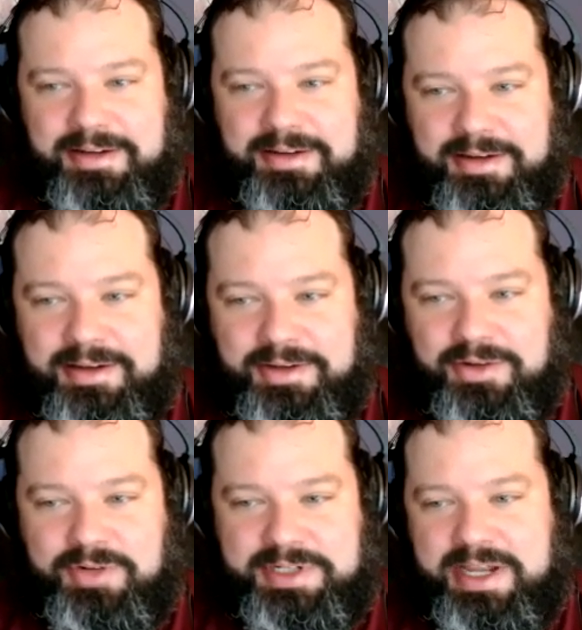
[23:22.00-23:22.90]
and
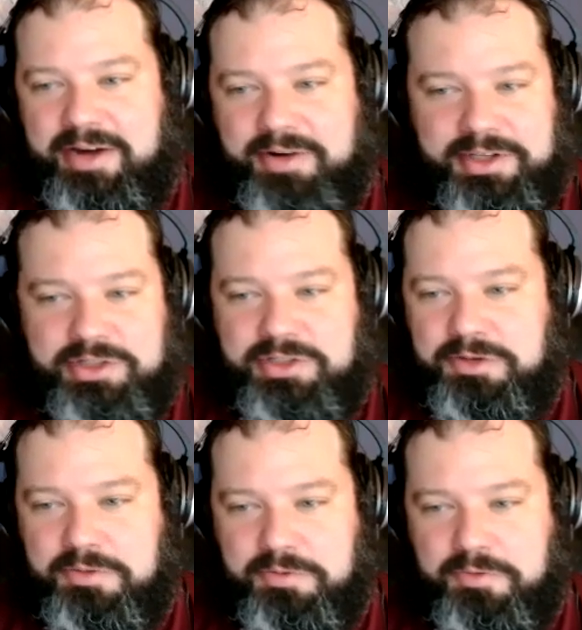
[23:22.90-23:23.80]
you're retiring in
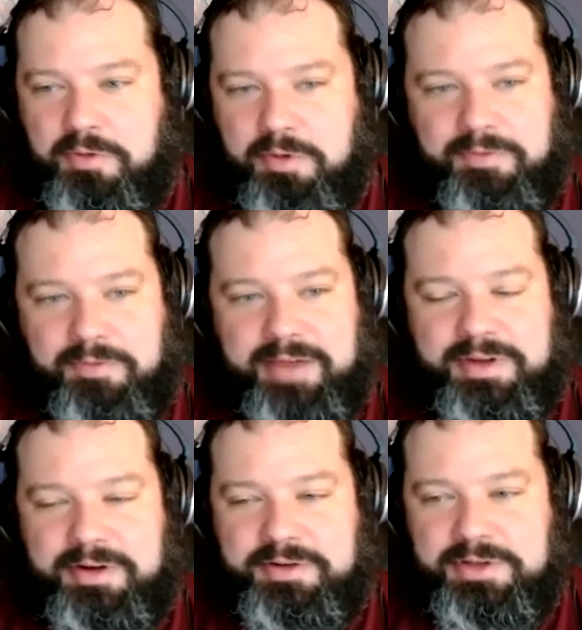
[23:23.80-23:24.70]
2, 4, 5
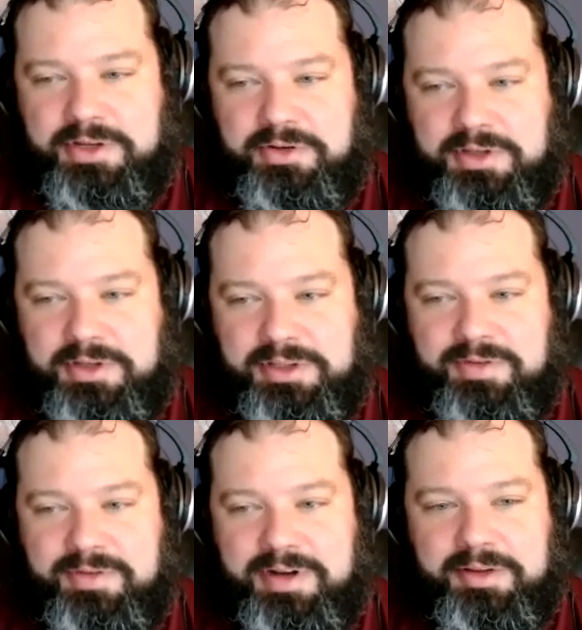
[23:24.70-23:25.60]
years, and you could
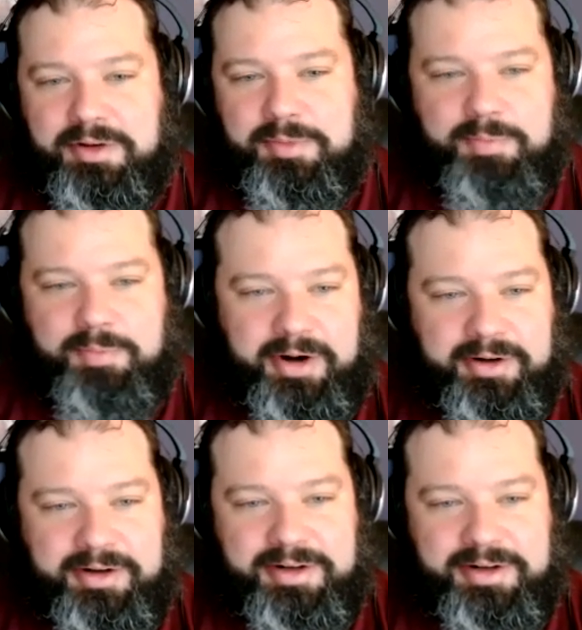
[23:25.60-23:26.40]
leave it a little bit better?